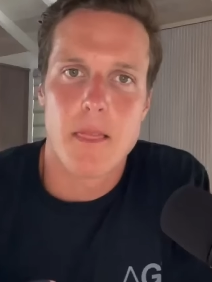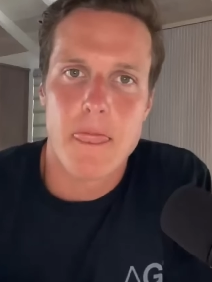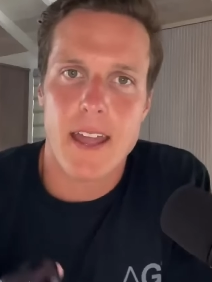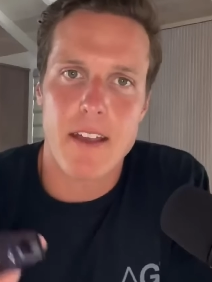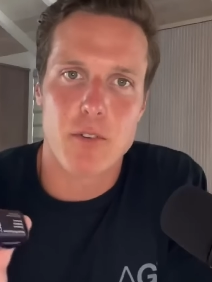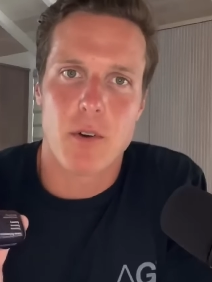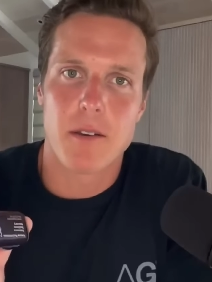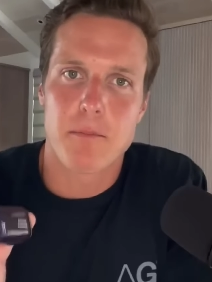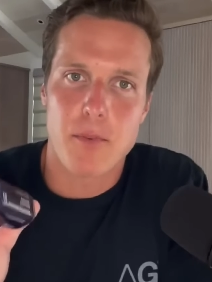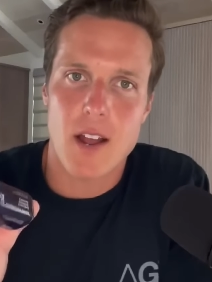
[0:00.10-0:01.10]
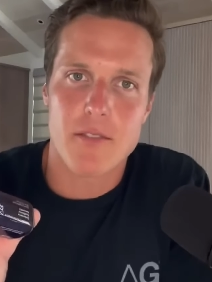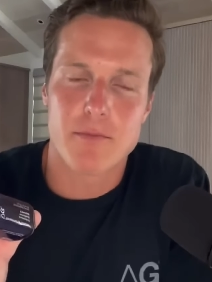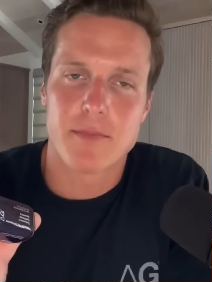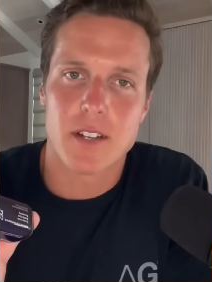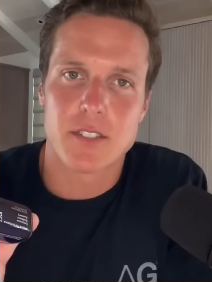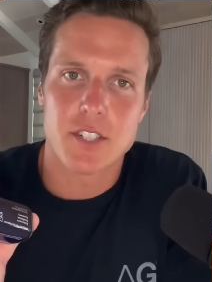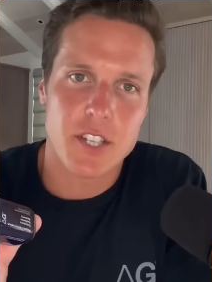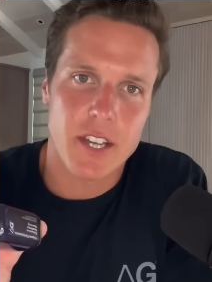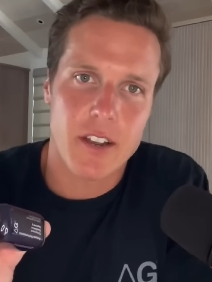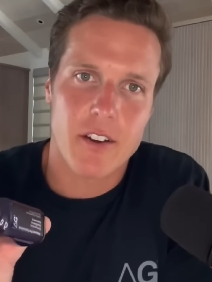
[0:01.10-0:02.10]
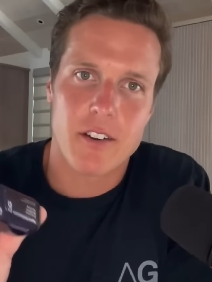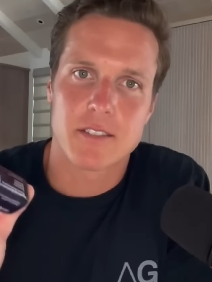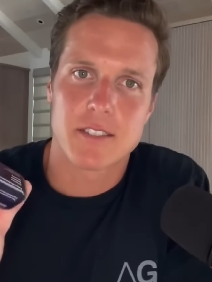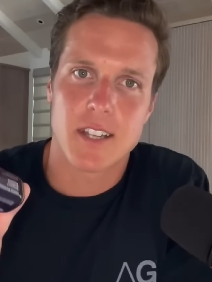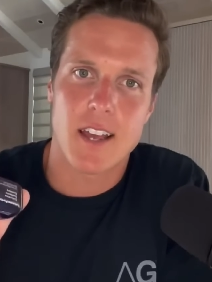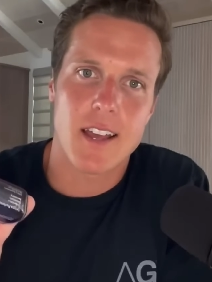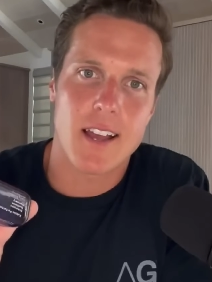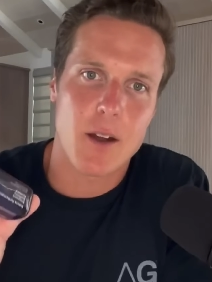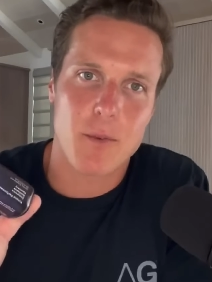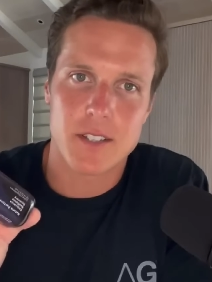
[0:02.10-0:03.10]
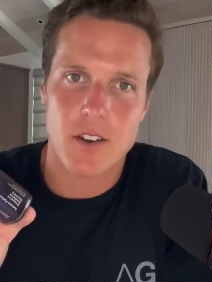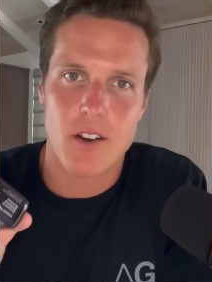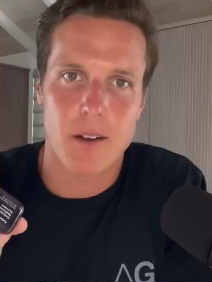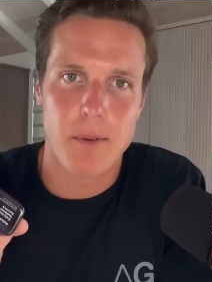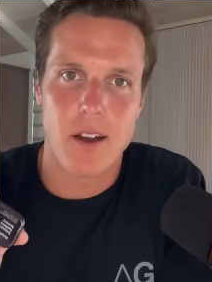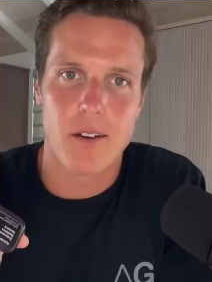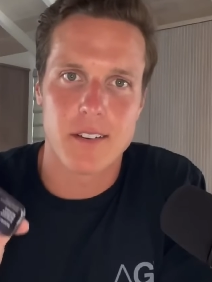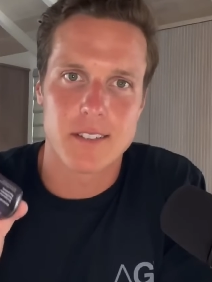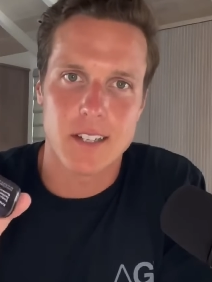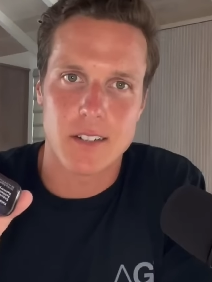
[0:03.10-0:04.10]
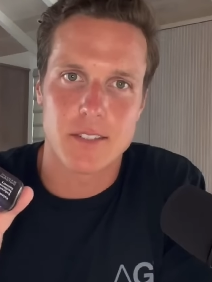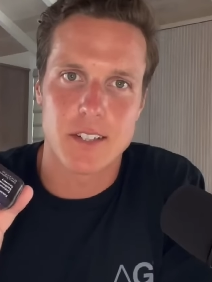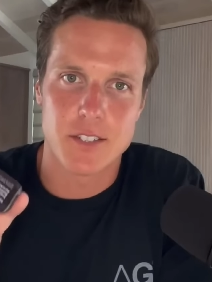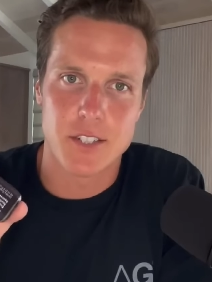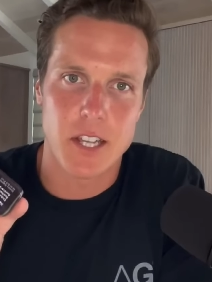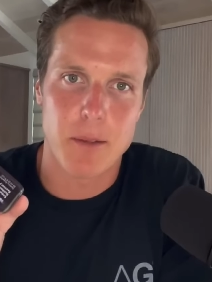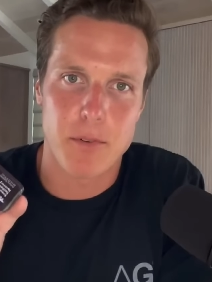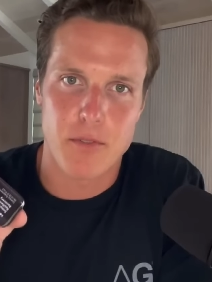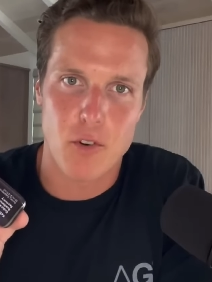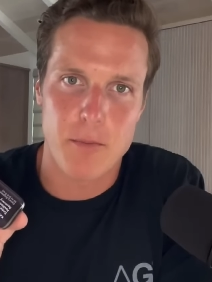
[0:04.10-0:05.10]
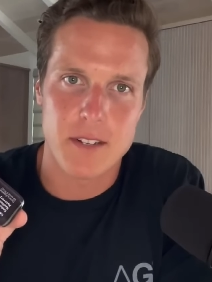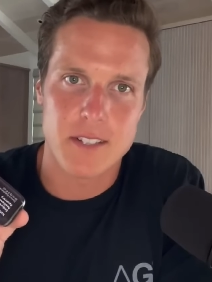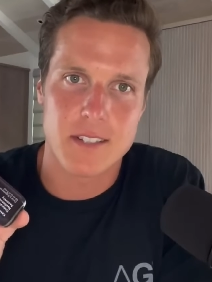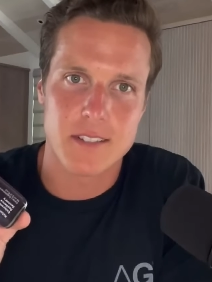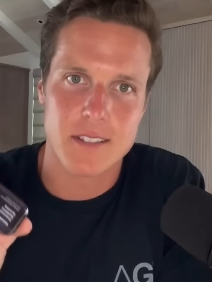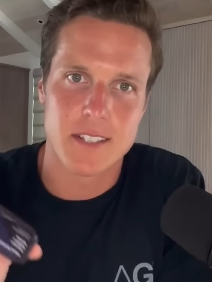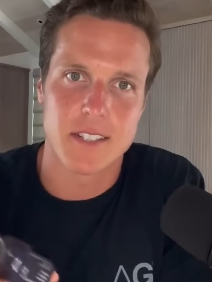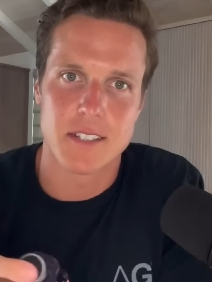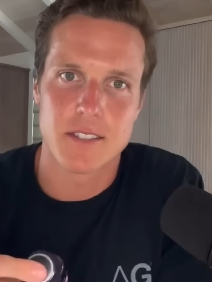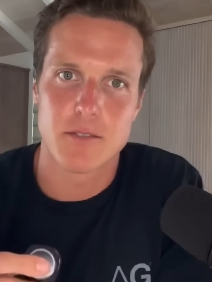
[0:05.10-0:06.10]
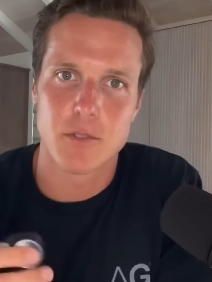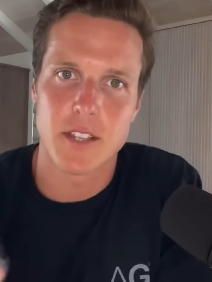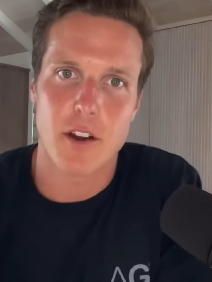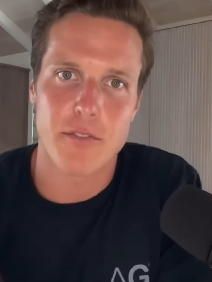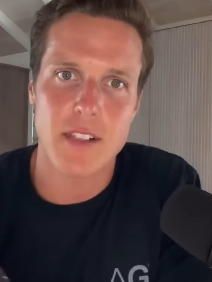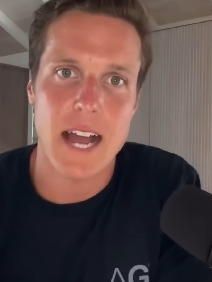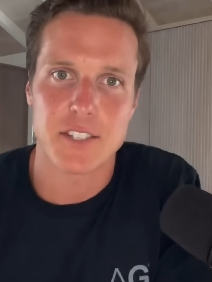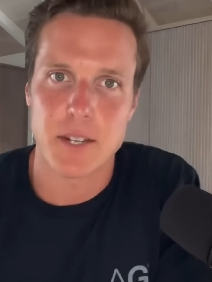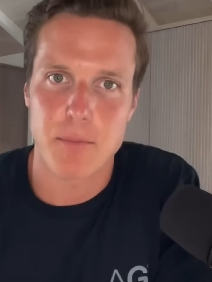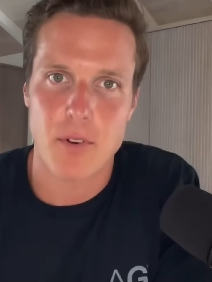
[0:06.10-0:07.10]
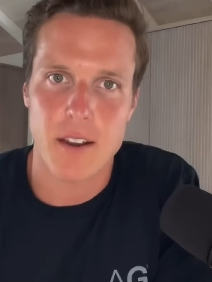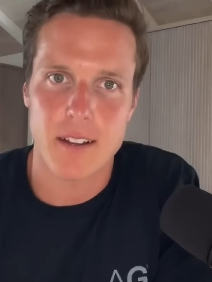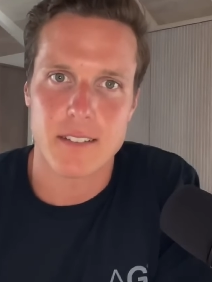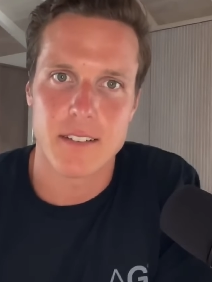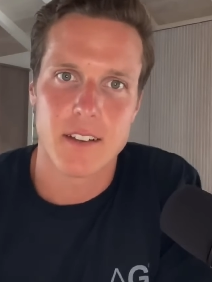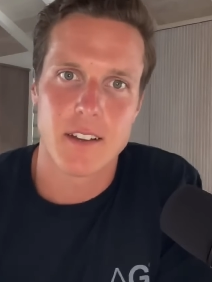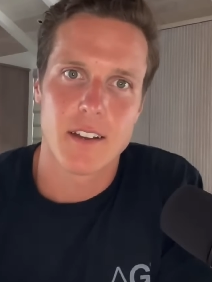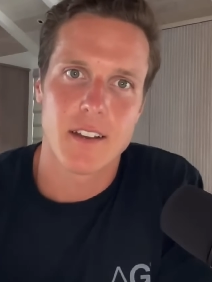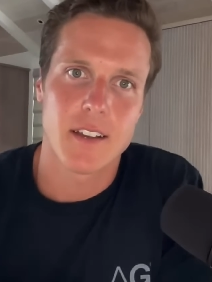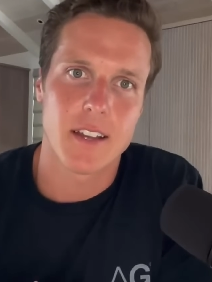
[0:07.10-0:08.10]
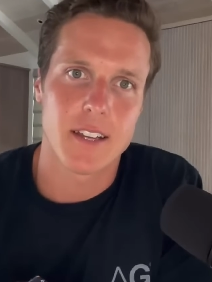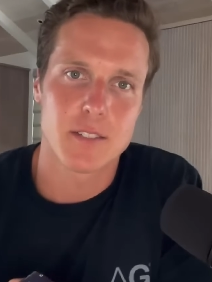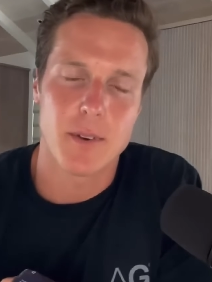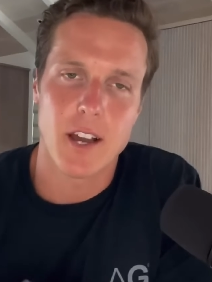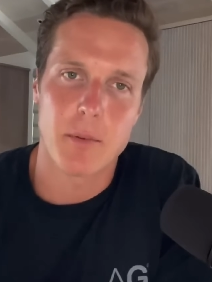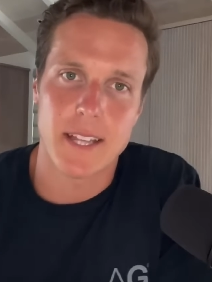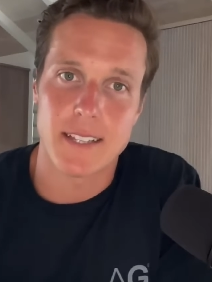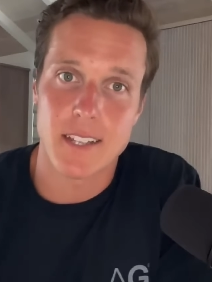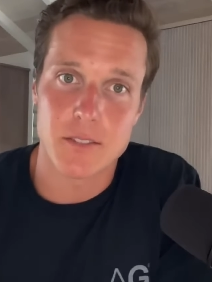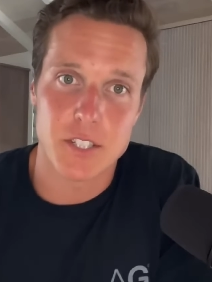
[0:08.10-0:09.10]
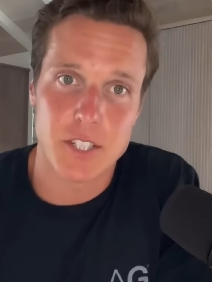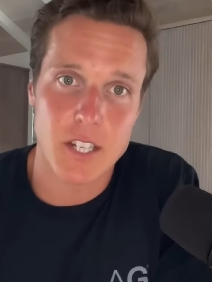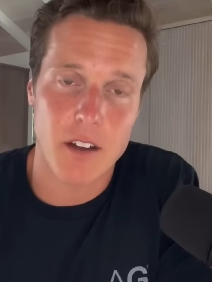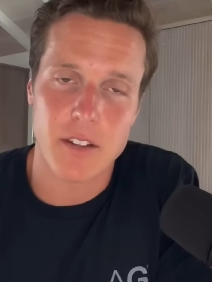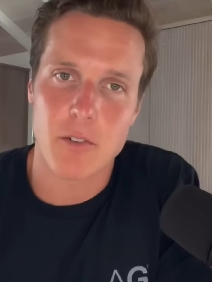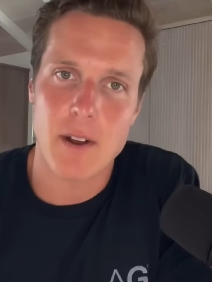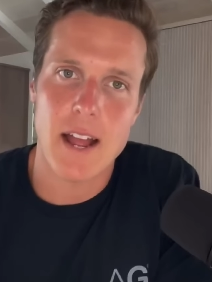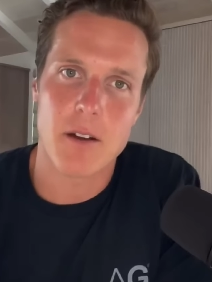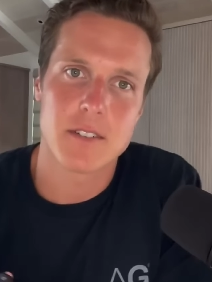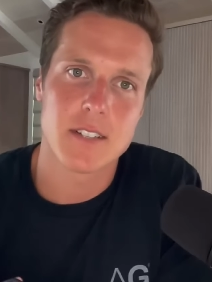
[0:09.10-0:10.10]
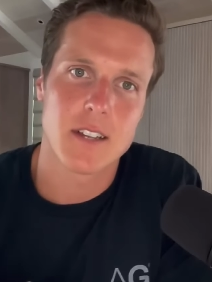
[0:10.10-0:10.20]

Hey everyone, Brian from deltaG here. Today I want to talk about deltaG Performance. This is really our flagship product. It's what helped get deltaG off the ground